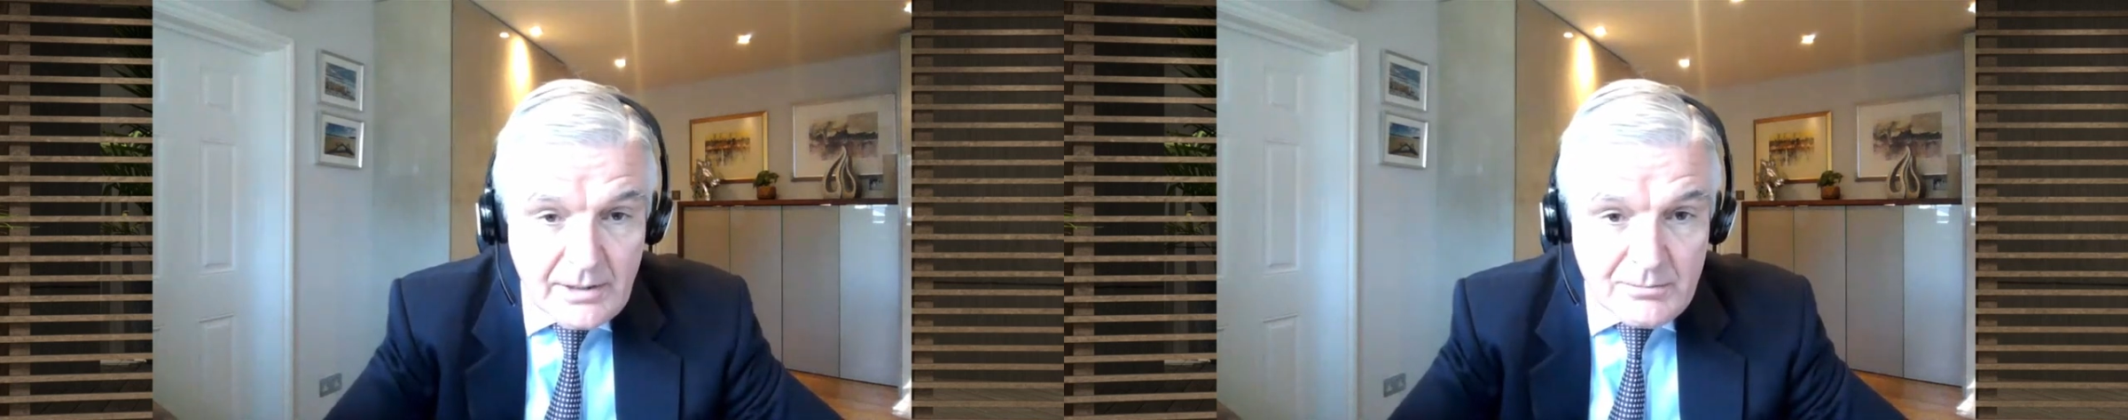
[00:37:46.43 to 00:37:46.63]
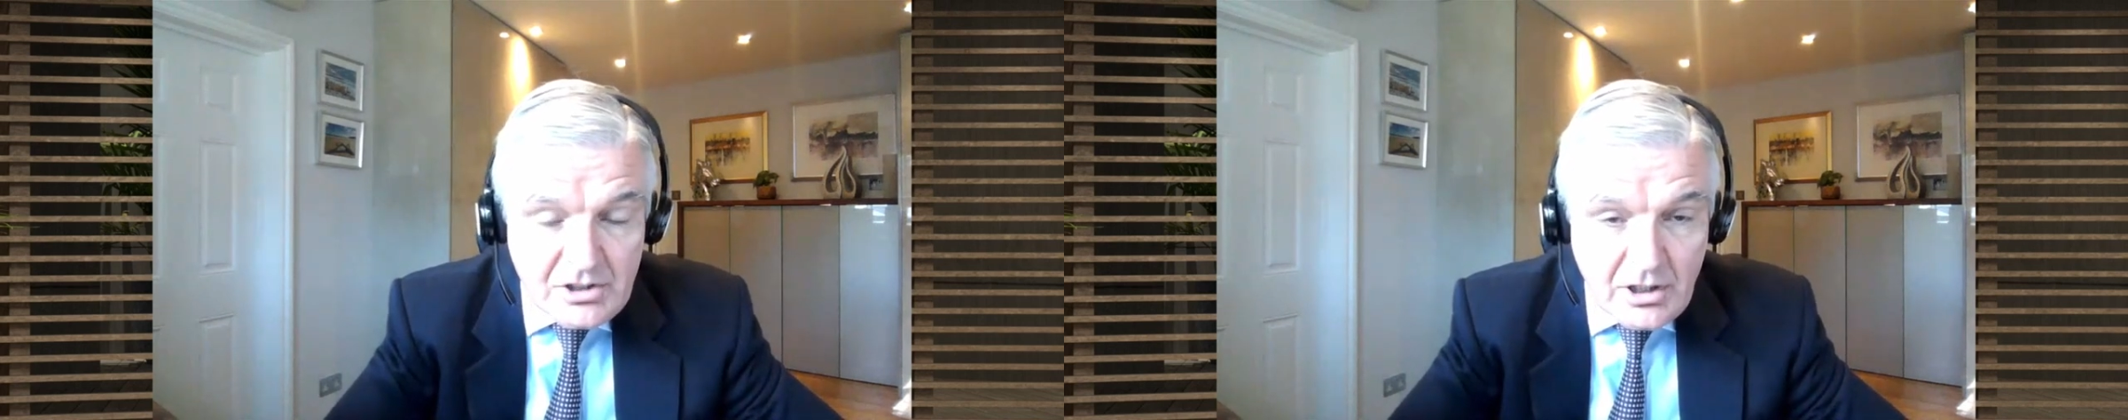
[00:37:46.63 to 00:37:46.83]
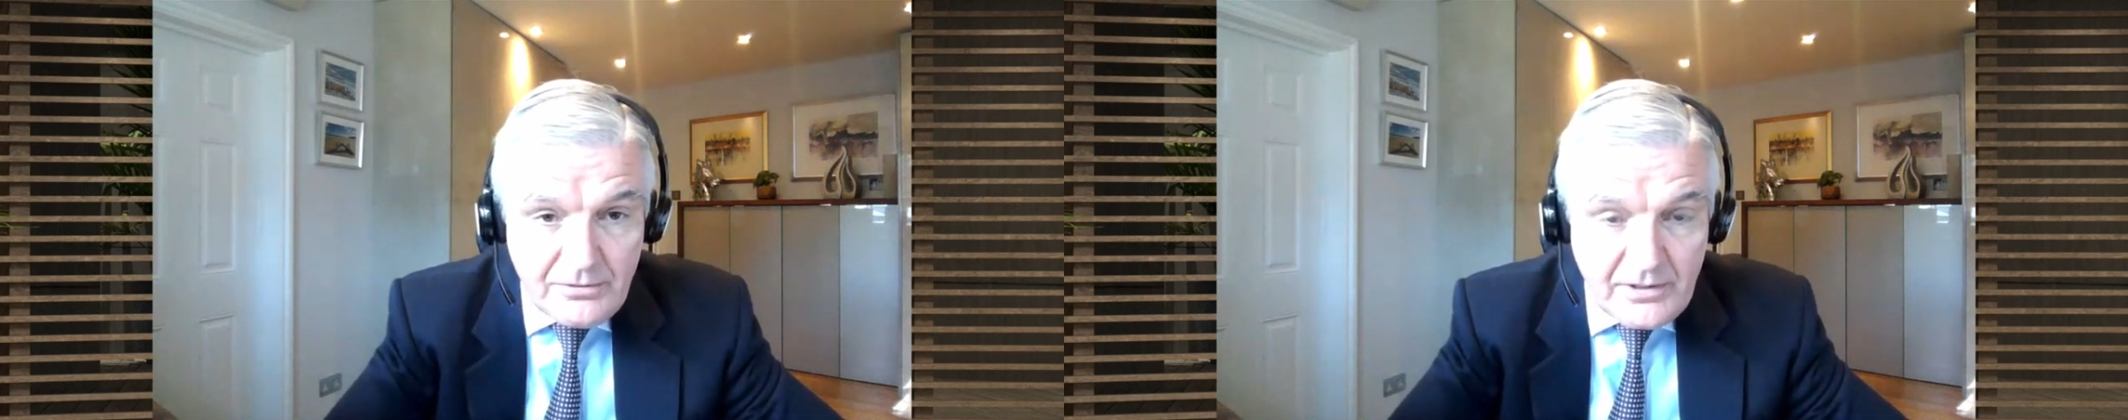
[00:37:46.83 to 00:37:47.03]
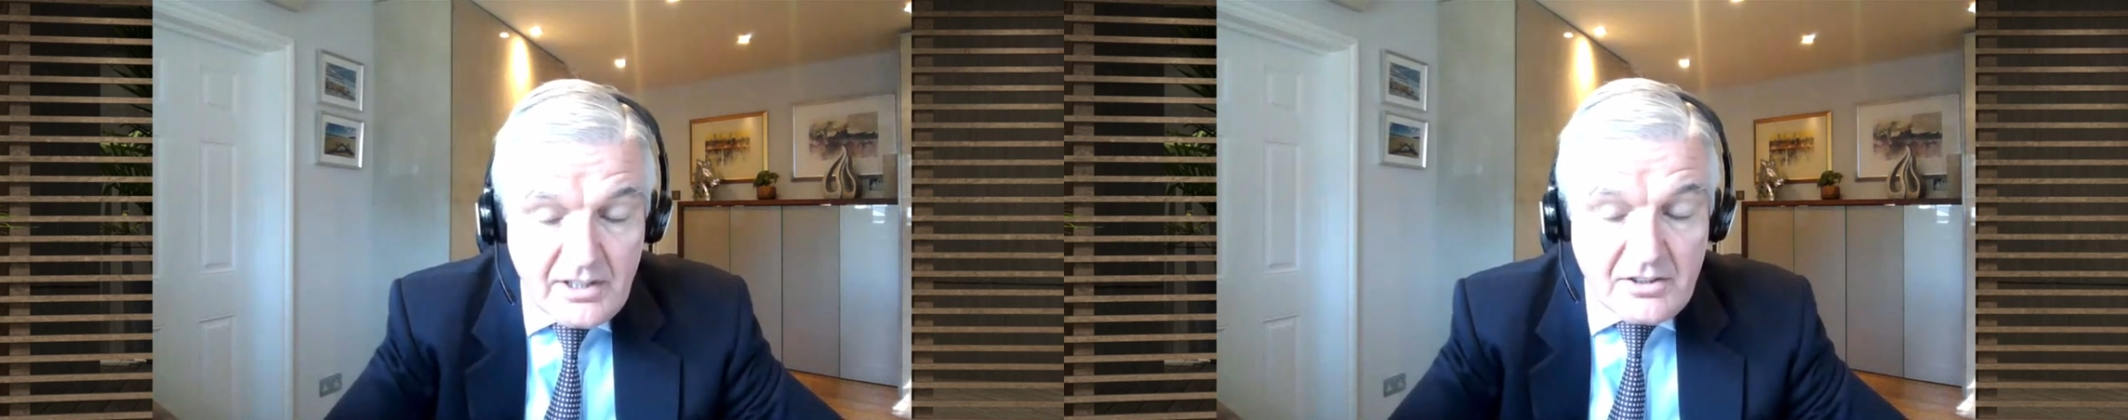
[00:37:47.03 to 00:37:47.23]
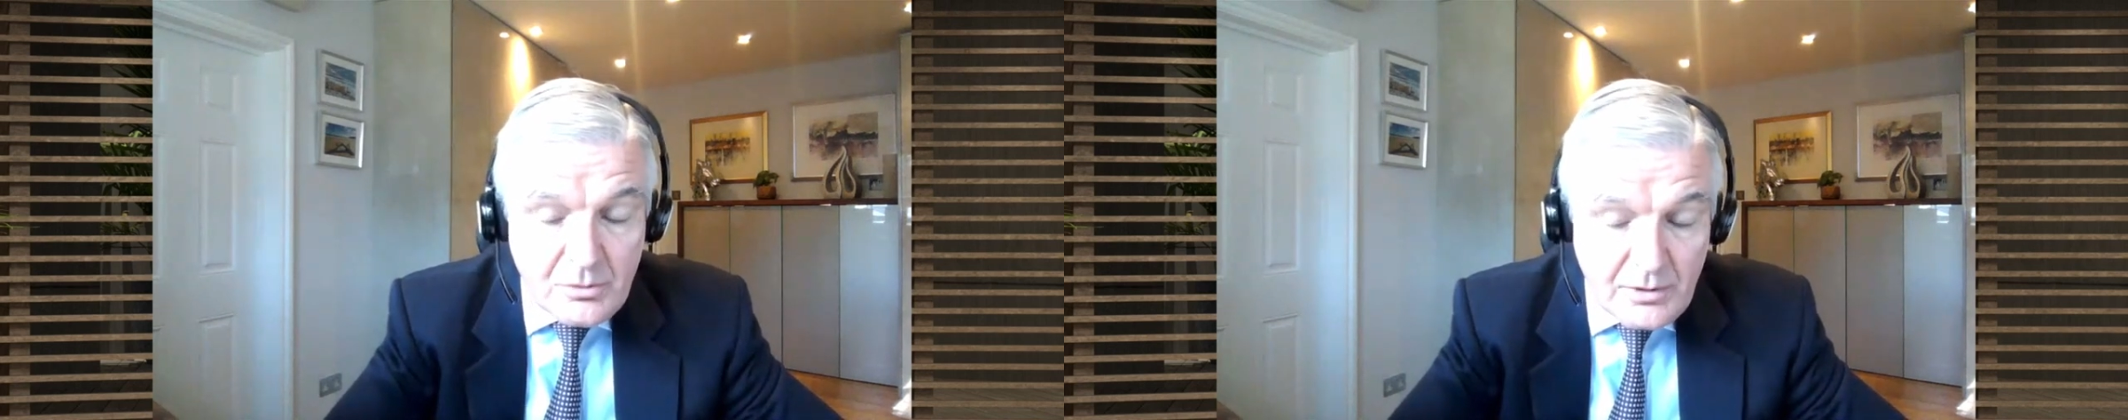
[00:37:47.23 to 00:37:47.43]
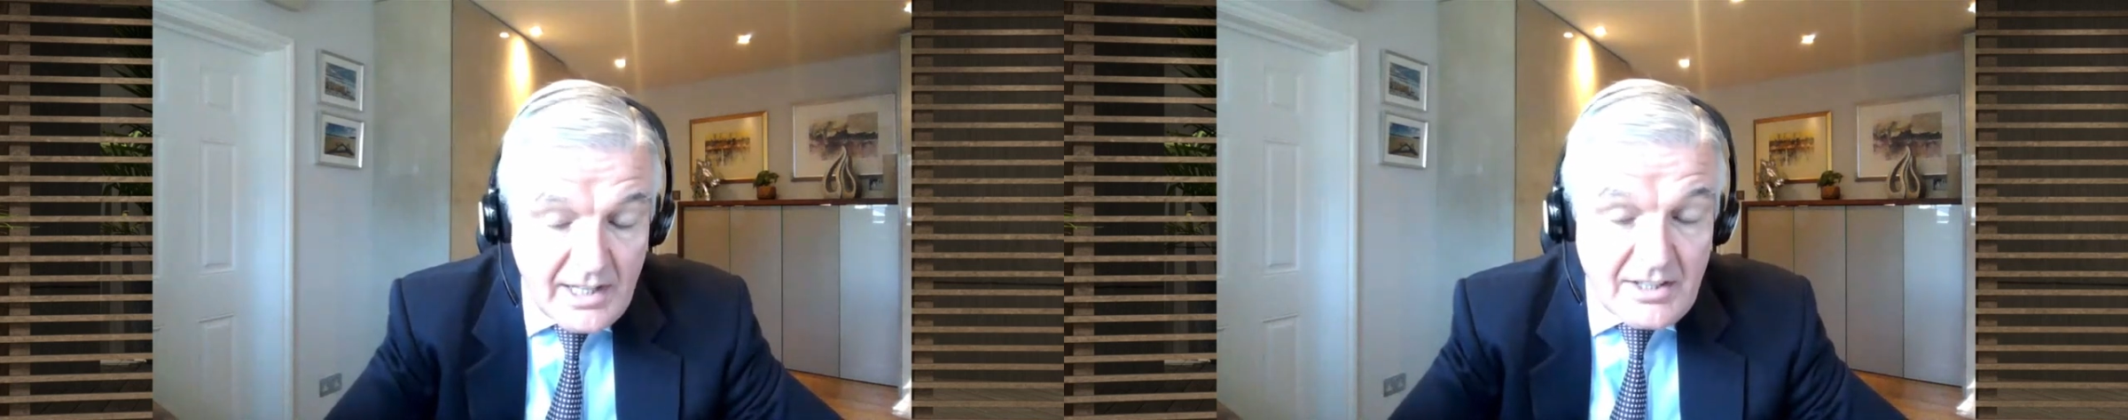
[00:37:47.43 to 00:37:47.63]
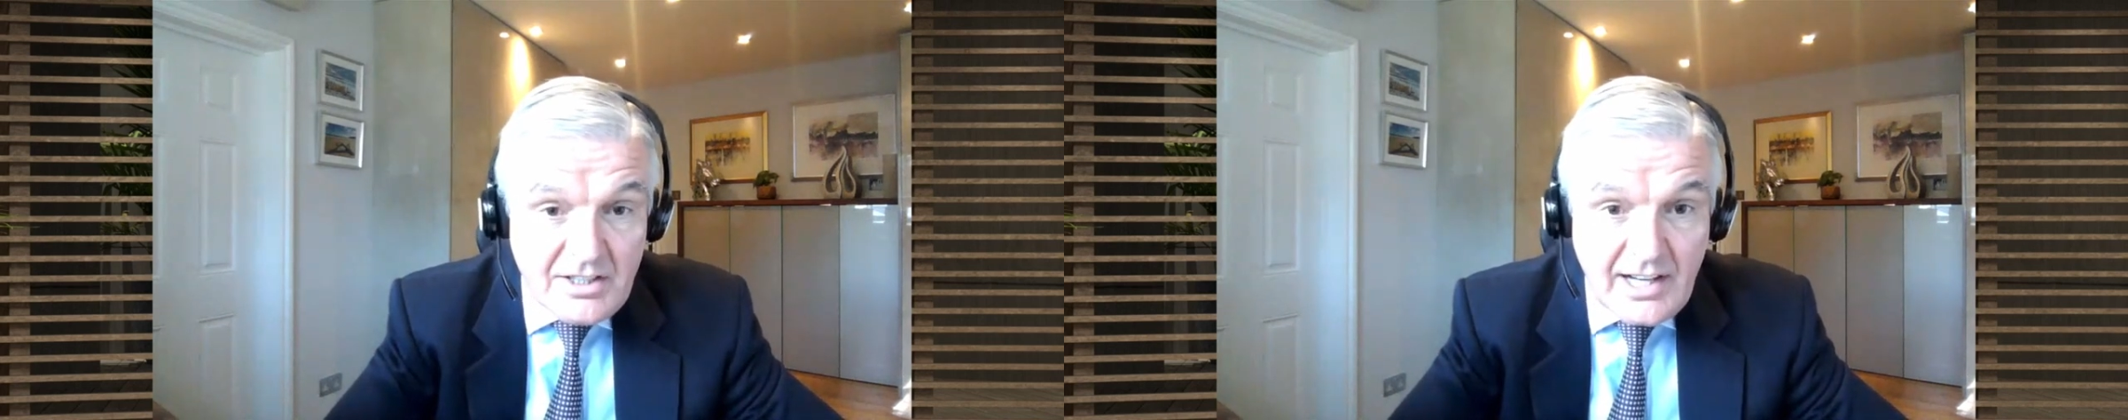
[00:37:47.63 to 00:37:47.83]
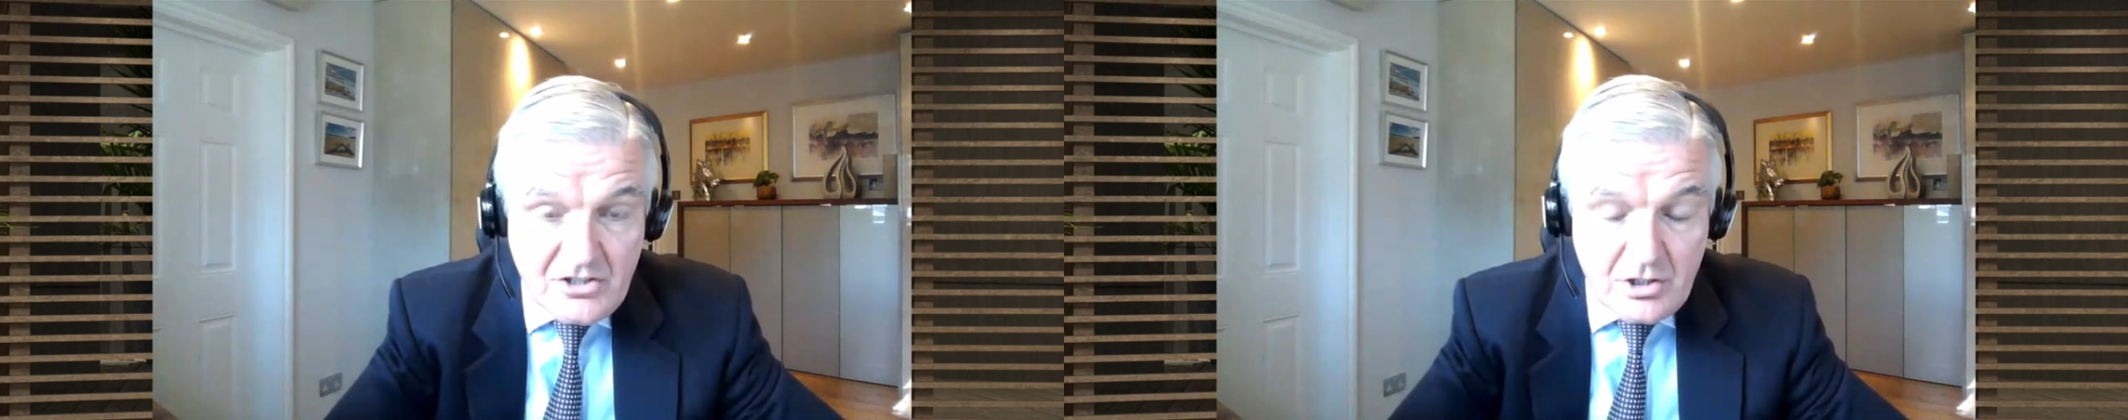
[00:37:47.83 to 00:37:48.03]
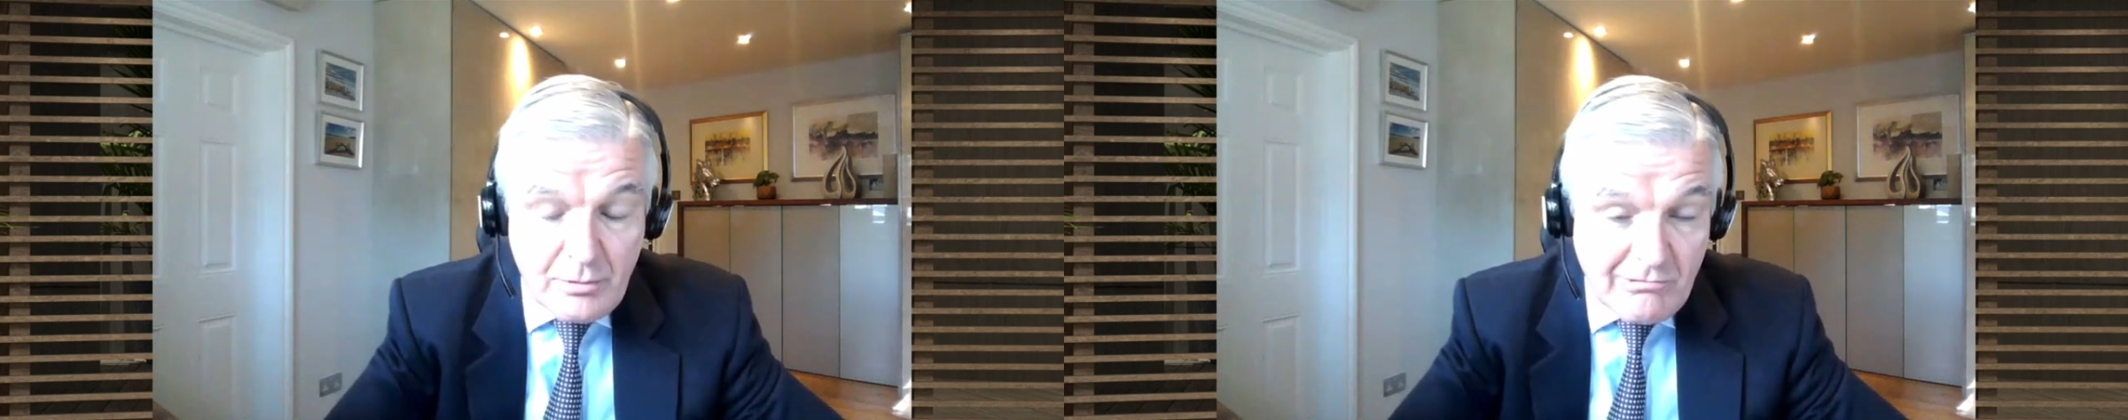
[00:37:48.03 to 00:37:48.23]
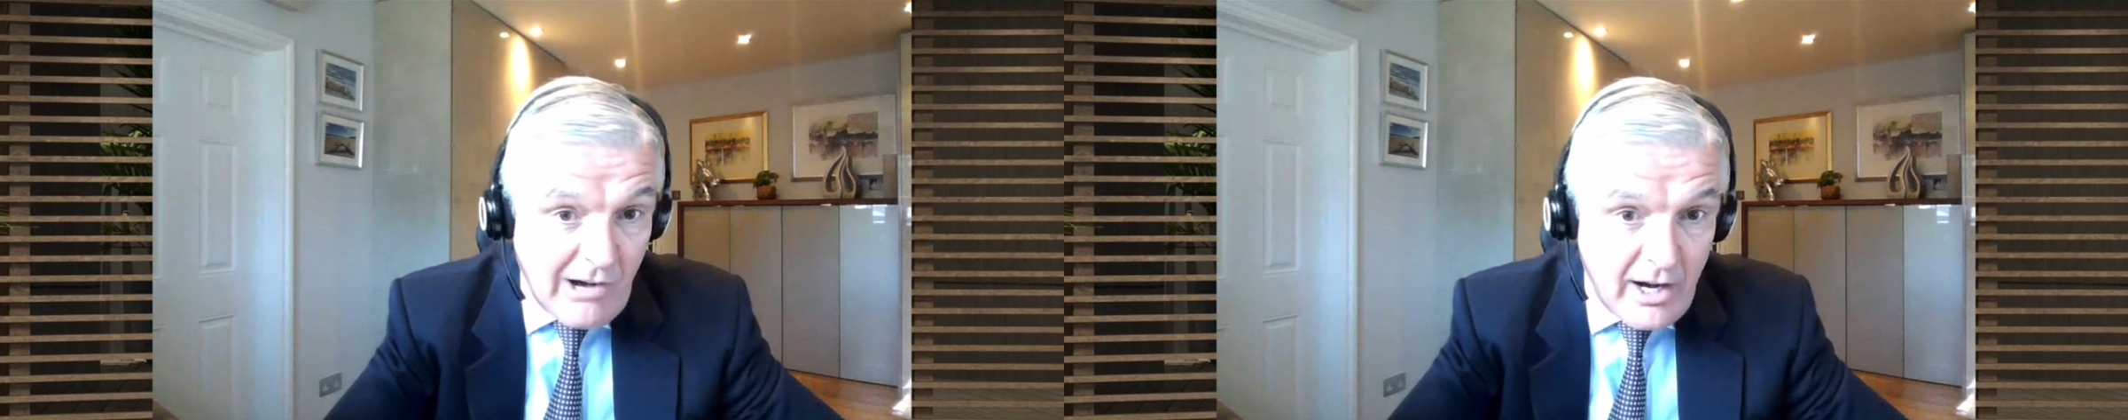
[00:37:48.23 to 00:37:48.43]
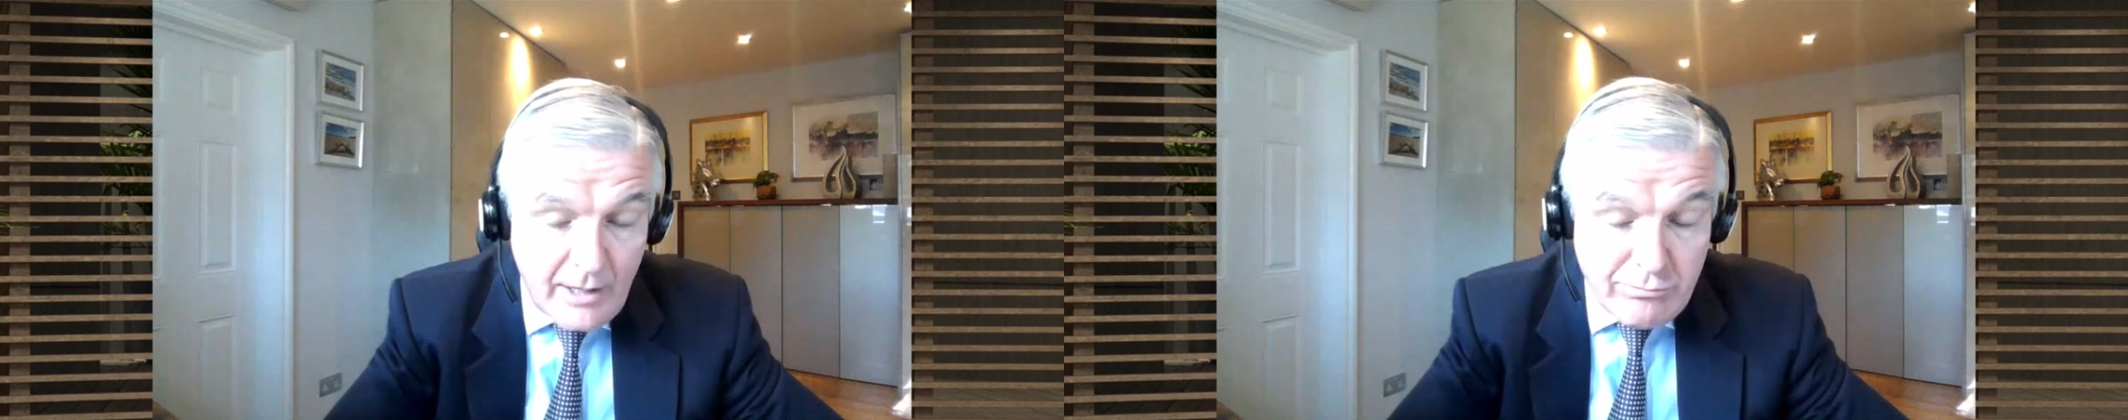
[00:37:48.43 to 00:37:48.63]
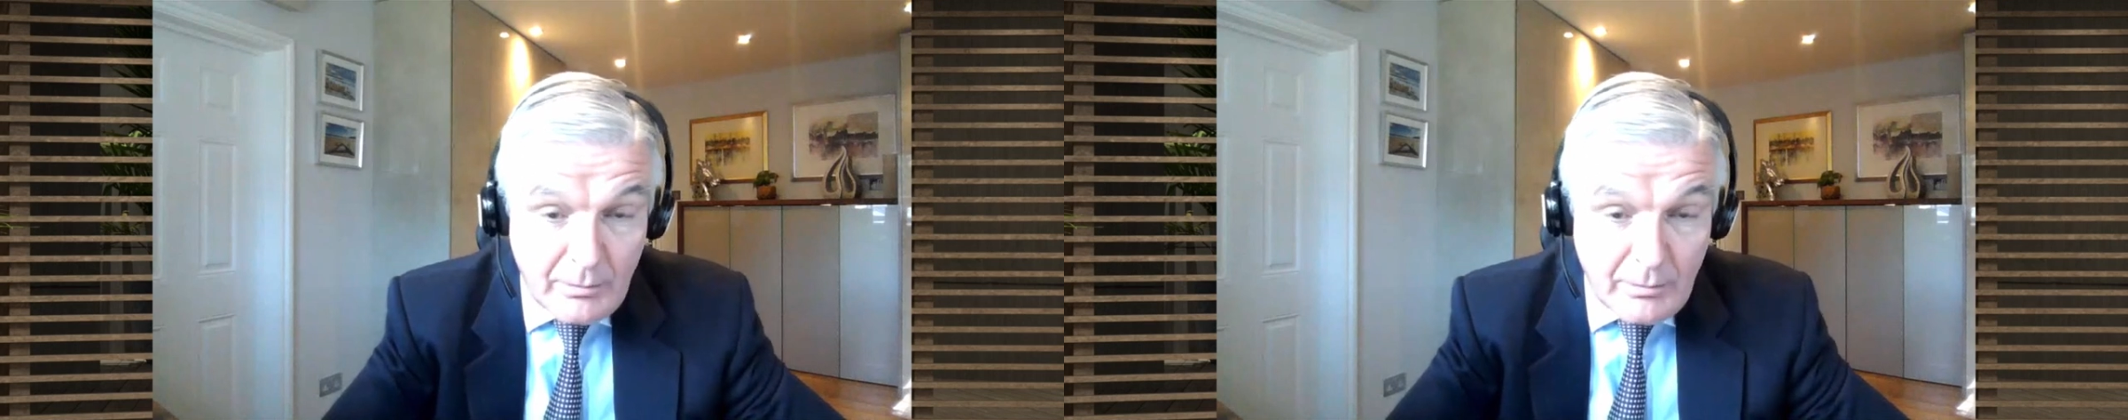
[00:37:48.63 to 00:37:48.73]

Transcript: himself into an international pariah,